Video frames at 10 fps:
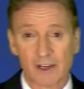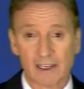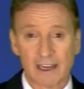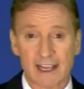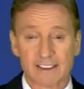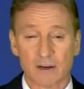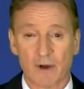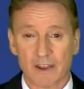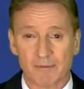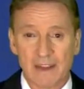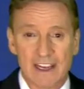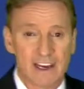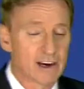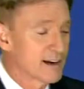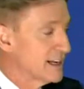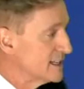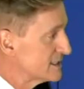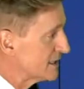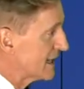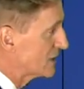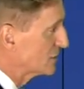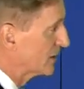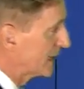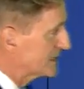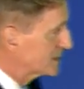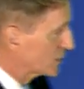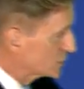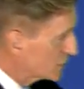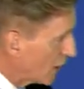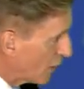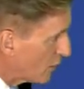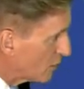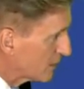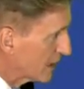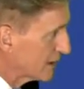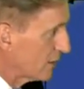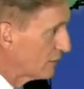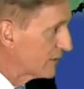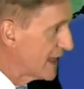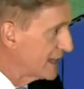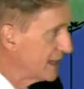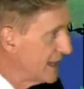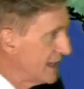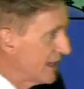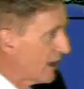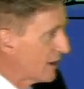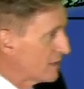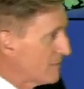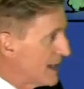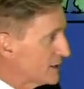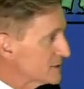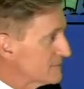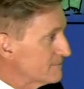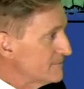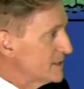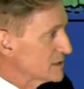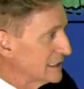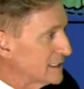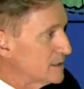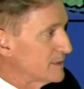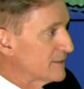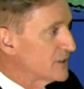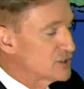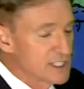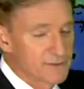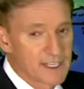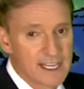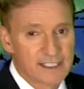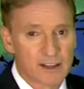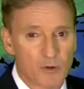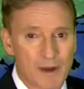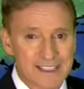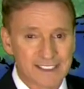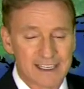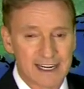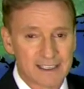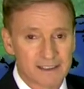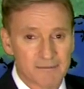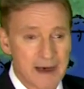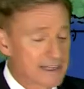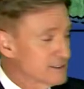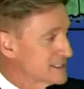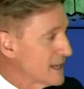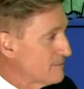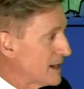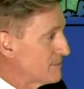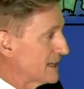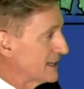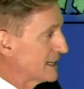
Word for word: really nasty weather. Here is the National Hurricane Center's cone, and over that are the models. There's a little bit of a shift to the west tonight in the models. That might be an